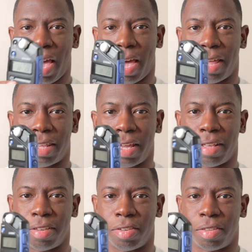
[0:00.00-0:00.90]
and
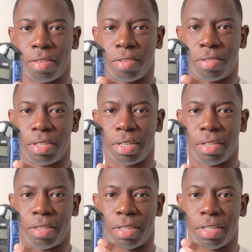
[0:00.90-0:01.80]
then you
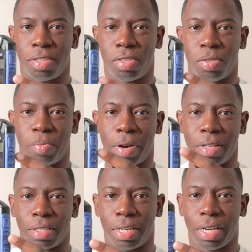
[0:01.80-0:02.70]
see these two
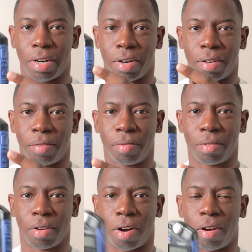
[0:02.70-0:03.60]
buttons here
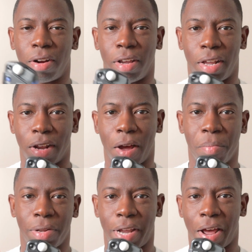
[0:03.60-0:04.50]
are an
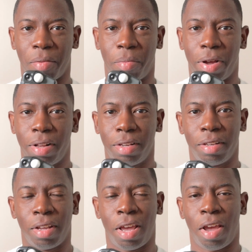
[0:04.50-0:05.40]
up and down button.
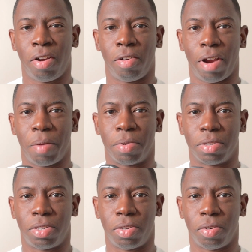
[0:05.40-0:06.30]
You're able
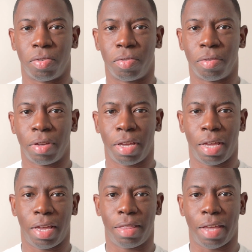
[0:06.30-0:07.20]
to
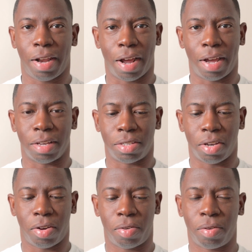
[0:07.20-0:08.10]
hit that
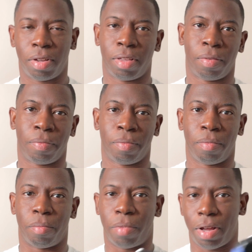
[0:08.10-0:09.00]
ISO
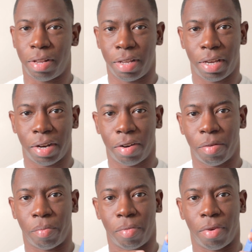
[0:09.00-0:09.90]
button
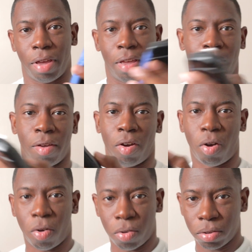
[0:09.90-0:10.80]
here,
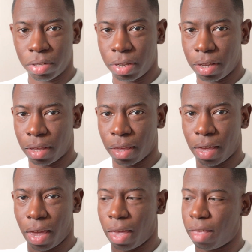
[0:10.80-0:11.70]
hold
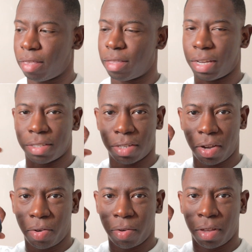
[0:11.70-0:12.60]
like
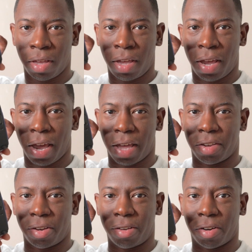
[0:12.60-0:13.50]
so,
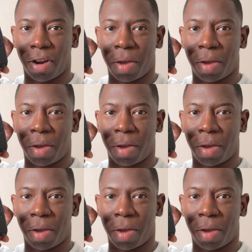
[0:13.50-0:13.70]
and you're